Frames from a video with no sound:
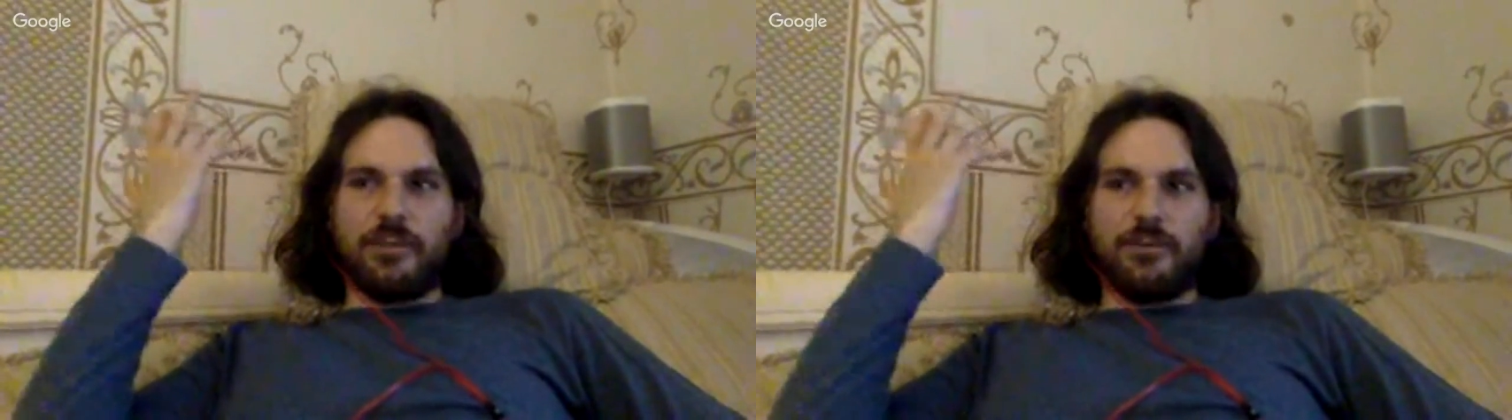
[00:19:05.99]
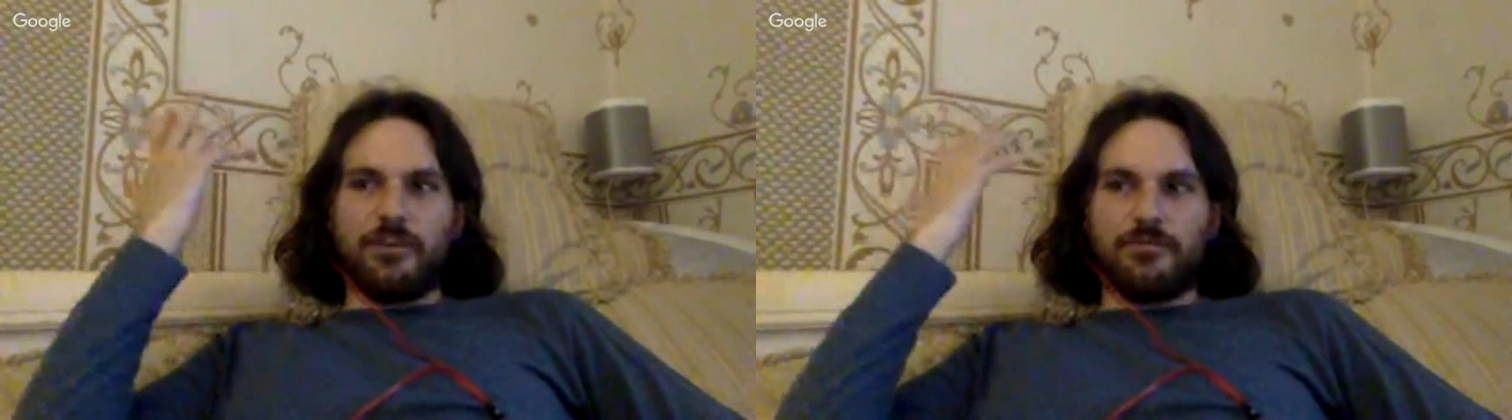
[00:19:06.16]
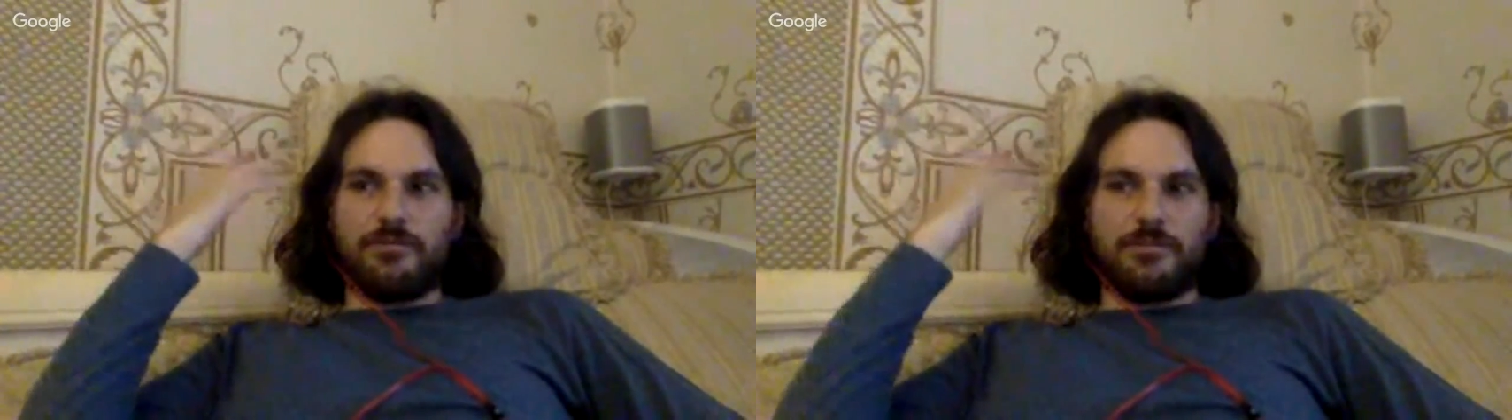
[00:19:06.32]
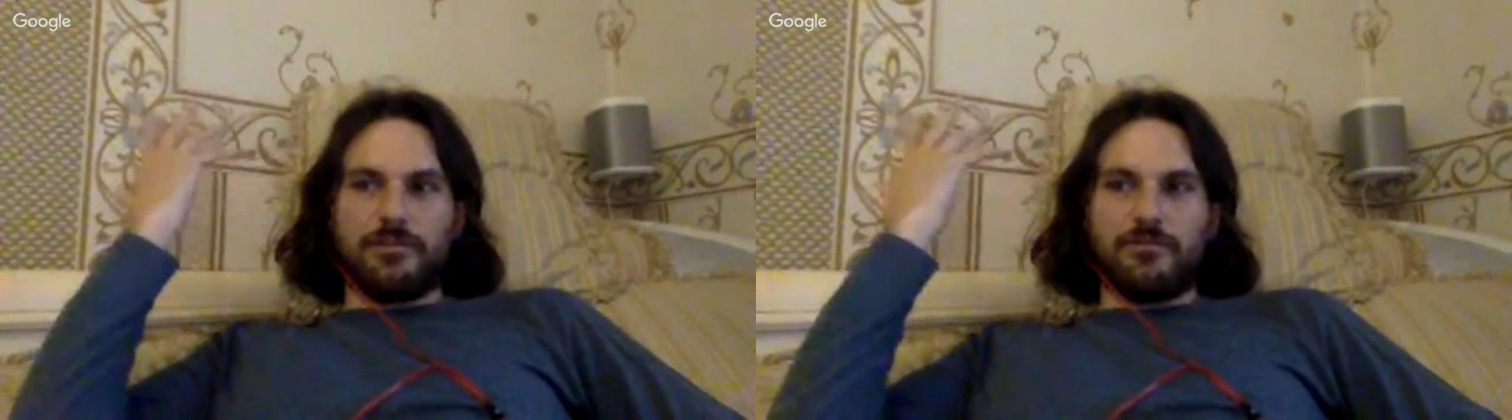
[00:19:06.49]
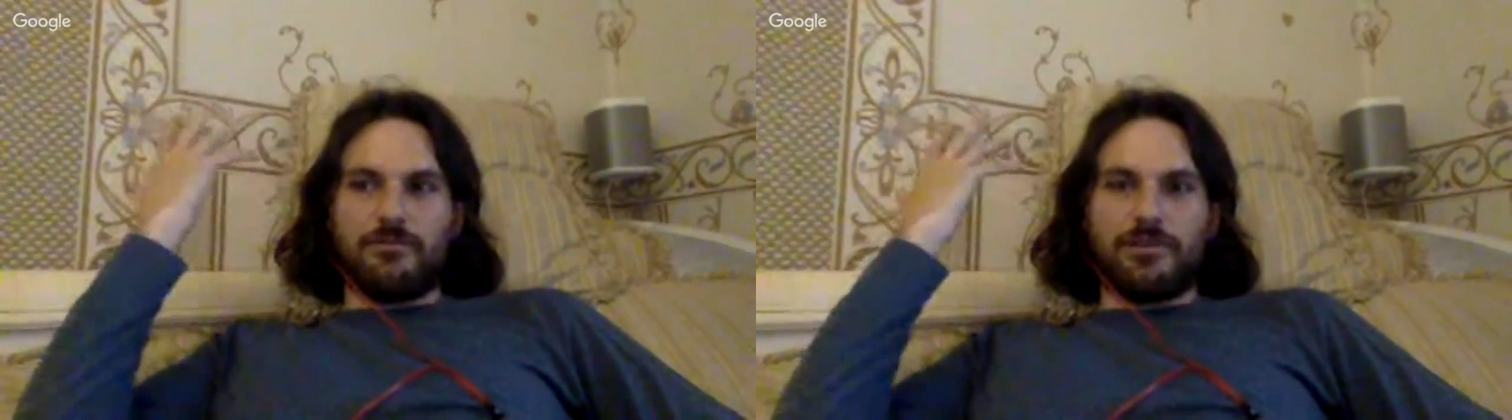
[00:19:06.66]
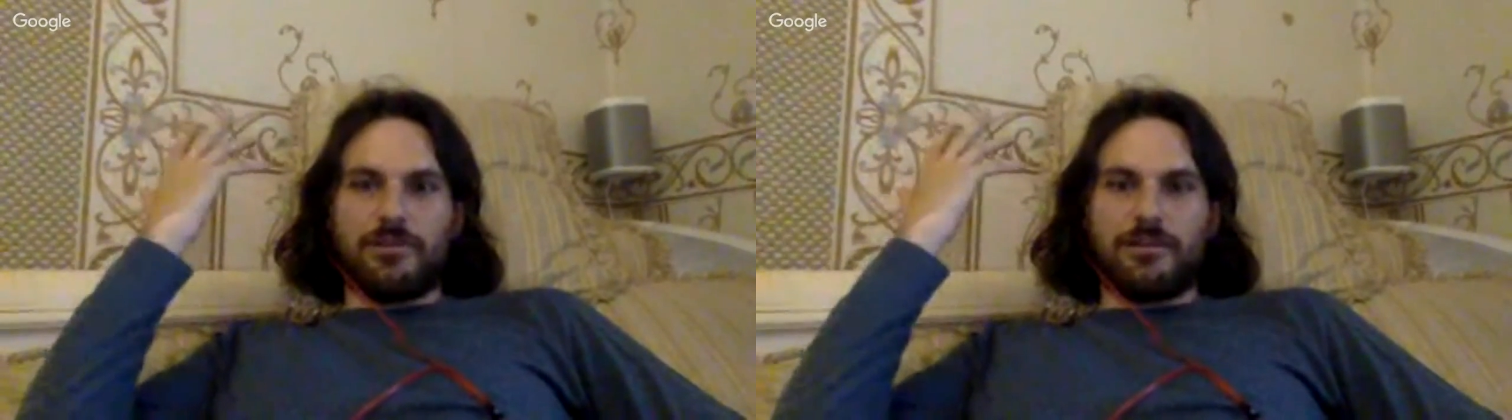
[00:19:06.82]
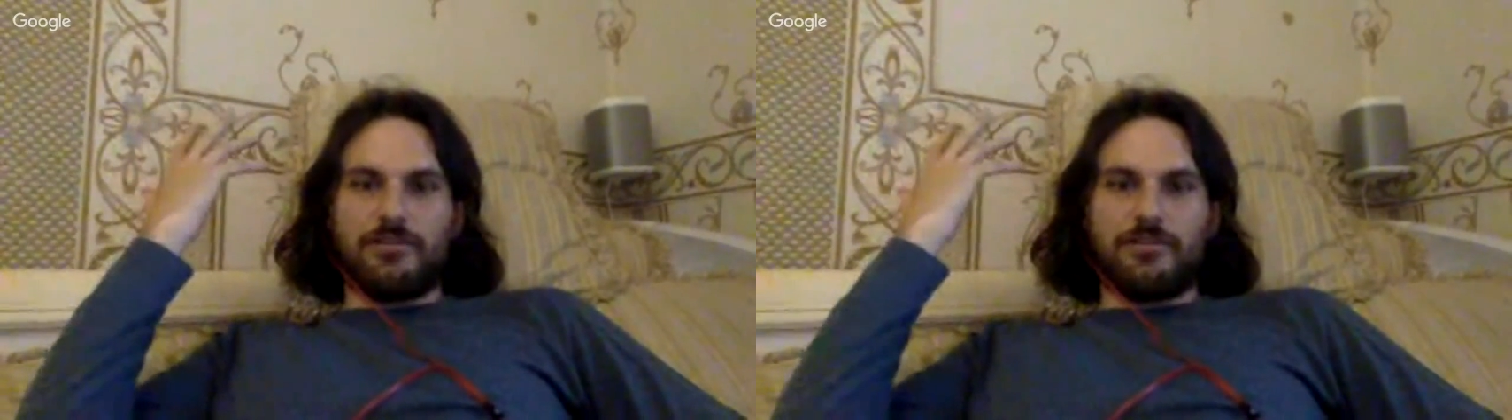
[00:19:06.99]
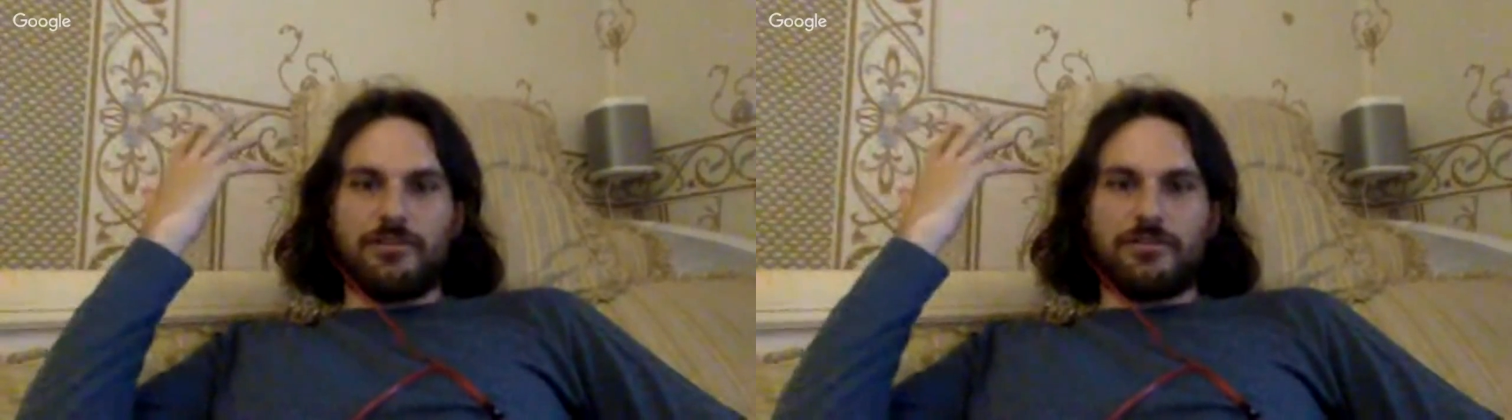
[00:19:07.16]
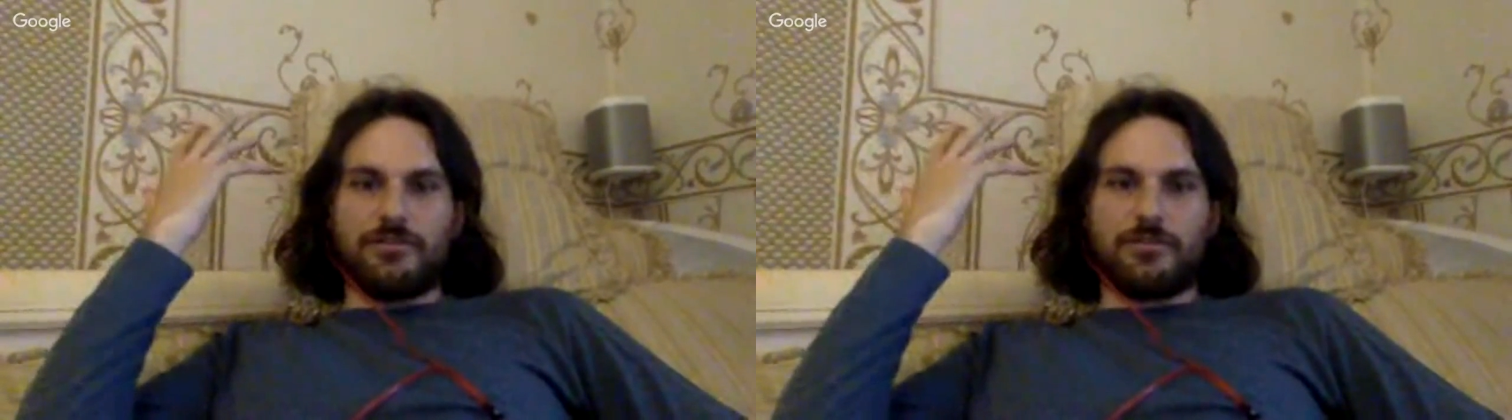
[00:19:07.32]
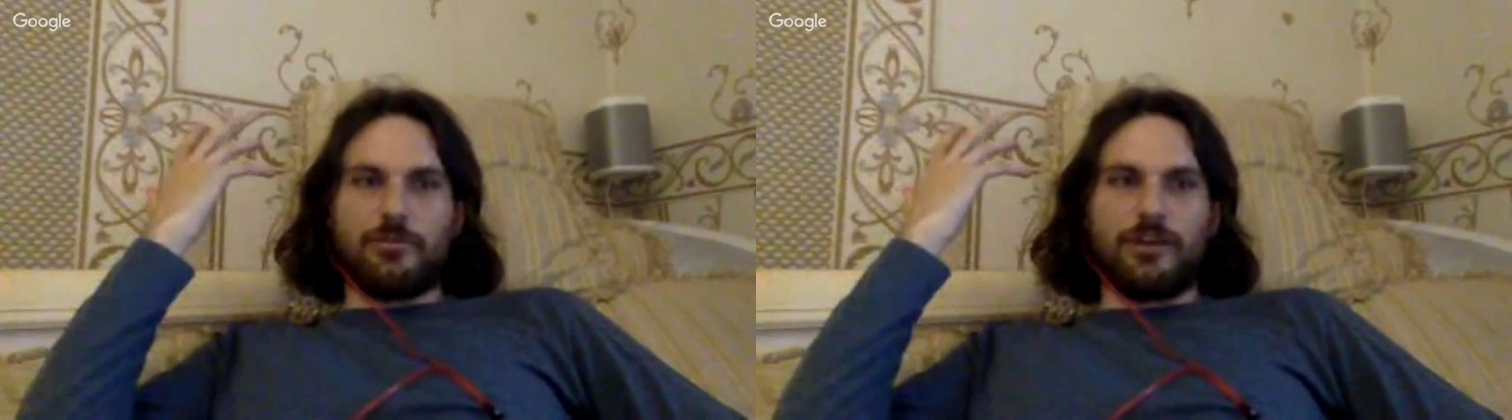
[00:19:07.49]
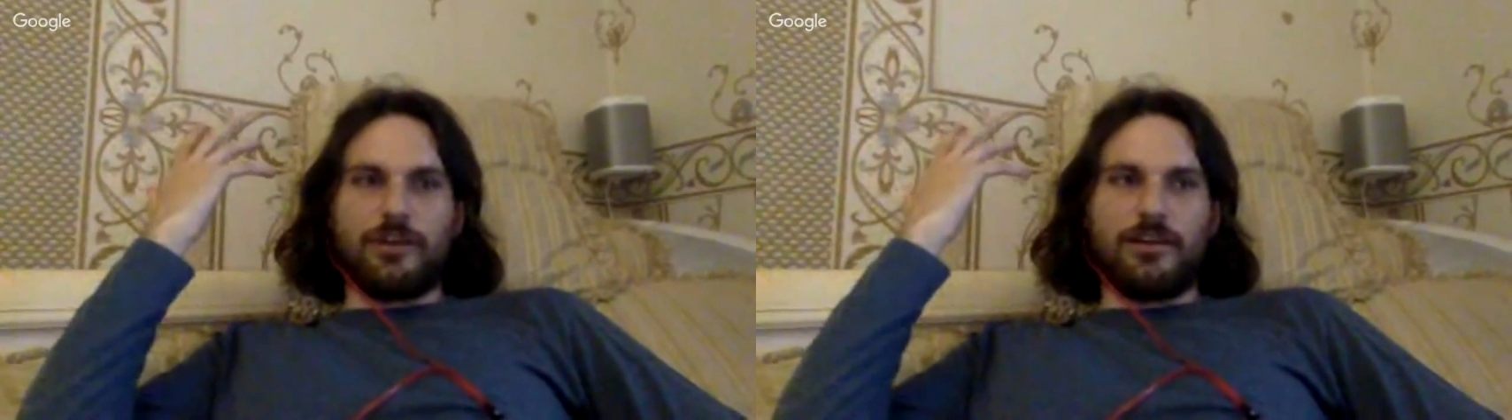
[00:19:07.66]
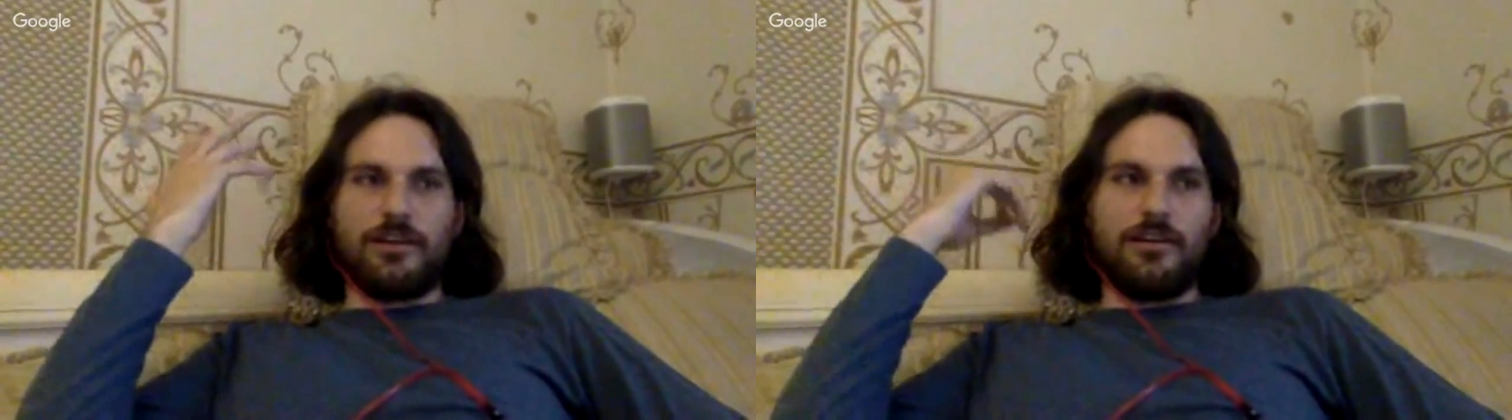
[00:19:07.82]
You don't really need to use your
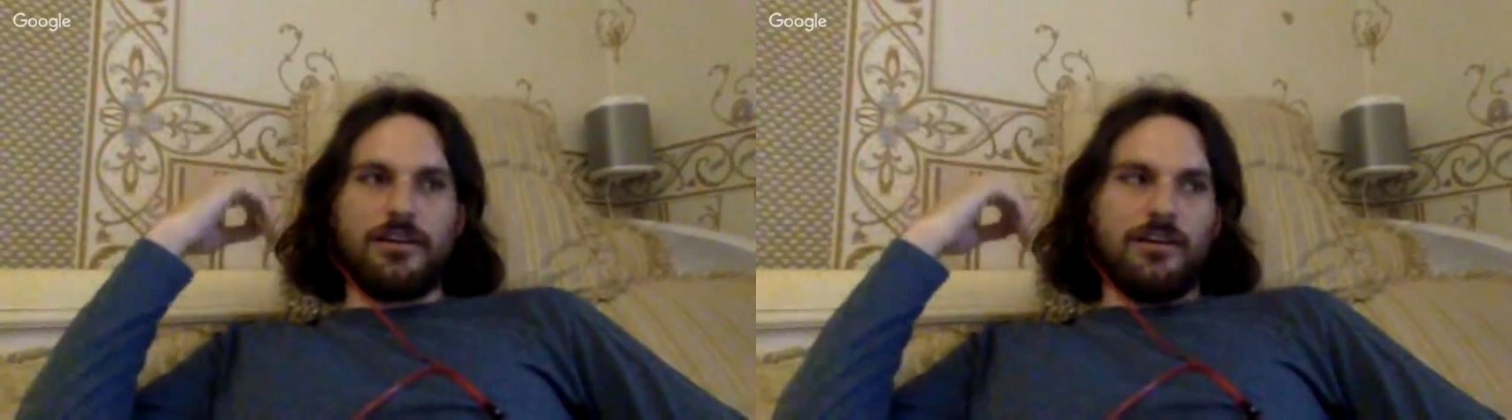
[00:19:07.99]
brain.